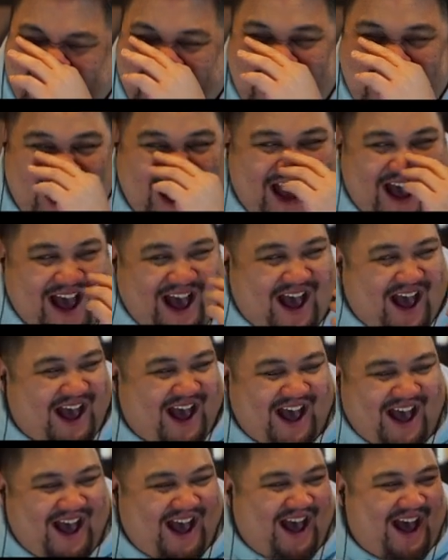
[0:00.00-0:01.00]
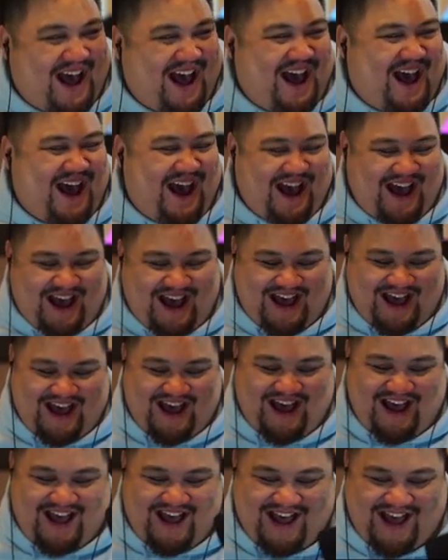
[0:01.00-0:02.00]

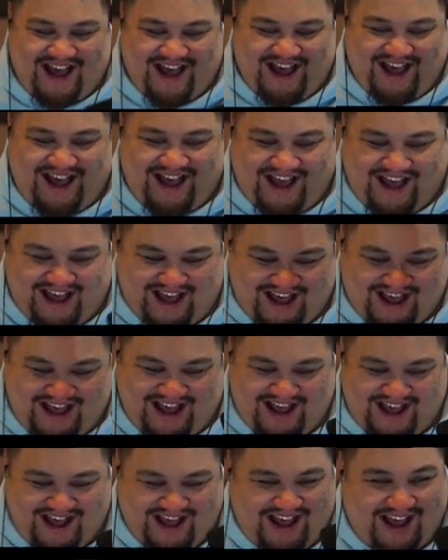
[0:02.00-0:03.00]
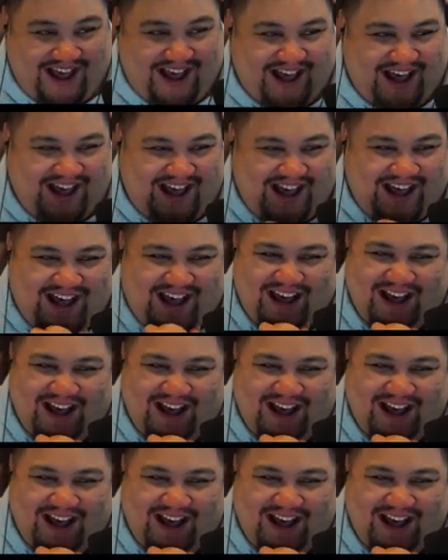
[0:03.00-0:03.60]
(silence)